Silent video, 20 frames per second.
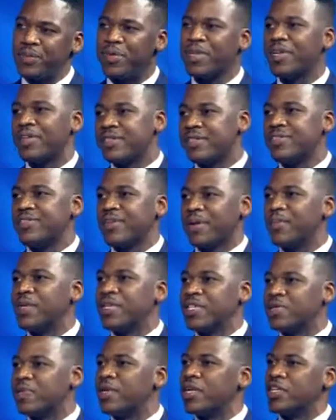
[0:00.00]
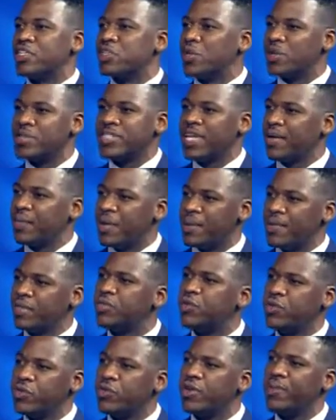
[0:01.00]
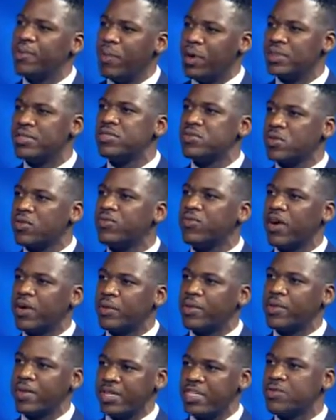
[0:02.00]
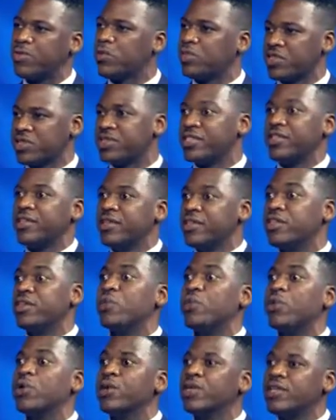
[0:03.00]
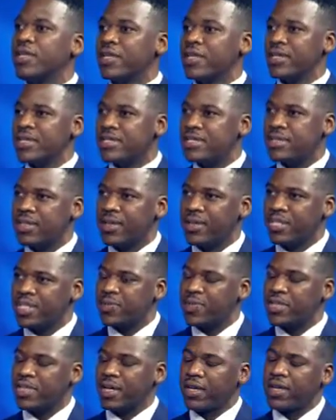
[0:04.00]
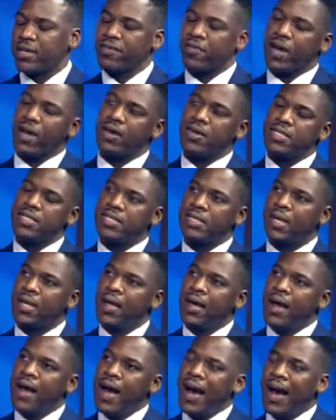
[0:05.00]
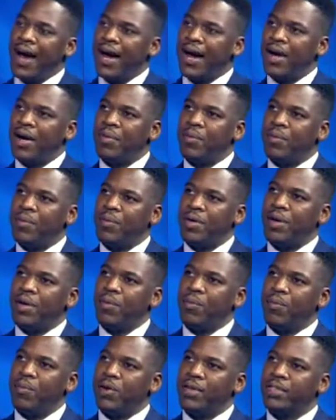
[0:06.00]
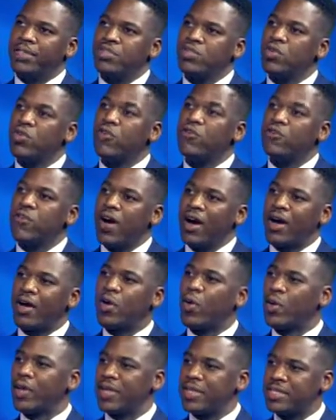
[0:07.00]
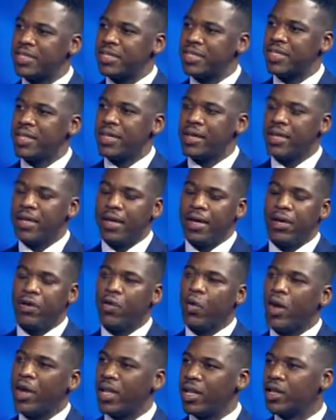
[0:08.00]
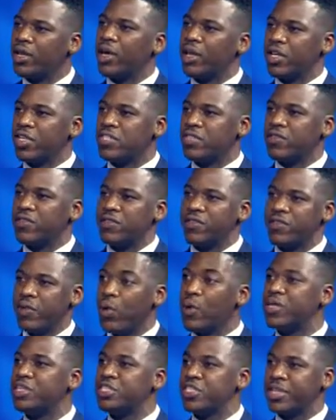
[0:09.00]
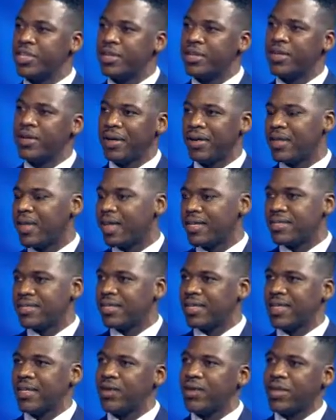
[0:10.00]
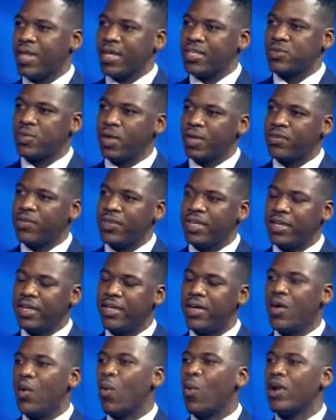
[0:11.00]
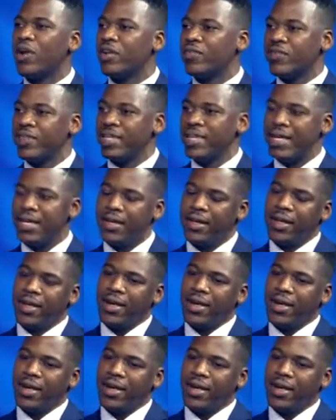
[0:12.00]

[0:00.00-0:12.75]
because, it's been a short time, maybe 2-3 months so far with exposure to the world and this particular virus. But so far, according to the Royal College of ONG, that's one of the